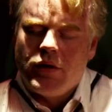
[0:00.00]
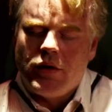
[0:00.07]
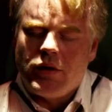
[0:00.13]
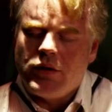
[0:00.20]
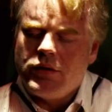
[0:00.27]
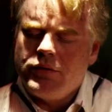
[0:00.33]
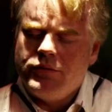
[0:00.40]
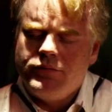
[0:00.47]

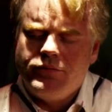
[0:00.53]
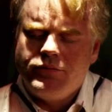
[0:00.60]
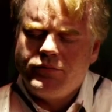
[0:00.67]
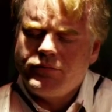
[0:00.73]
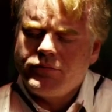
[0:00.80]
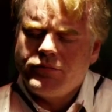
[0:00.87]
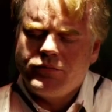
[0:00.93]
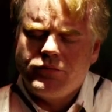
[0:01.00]
have
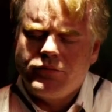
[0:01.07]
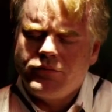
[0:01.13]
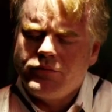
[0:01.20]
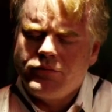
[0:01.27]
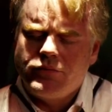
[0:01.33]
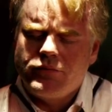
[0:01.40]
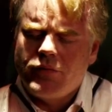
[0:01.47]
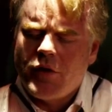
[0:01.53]

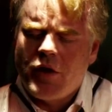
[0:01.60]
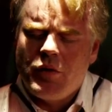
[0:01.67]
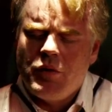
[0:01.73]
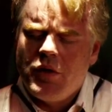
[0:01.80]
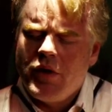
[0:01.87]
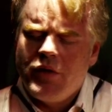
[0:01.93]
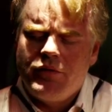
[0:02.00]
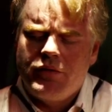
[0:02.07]

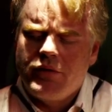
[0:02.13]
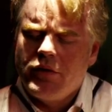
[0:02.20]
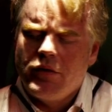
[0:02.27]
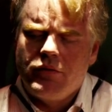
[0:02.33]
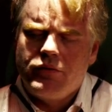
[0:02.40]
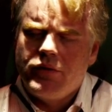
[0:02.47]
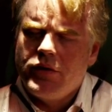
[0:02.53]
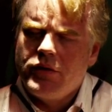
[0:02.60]
a wife,
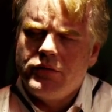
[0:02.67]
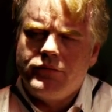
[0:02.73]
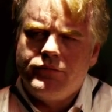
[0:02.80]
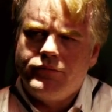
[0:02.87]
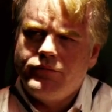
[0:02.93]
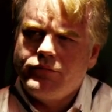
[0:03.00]
girlfriend?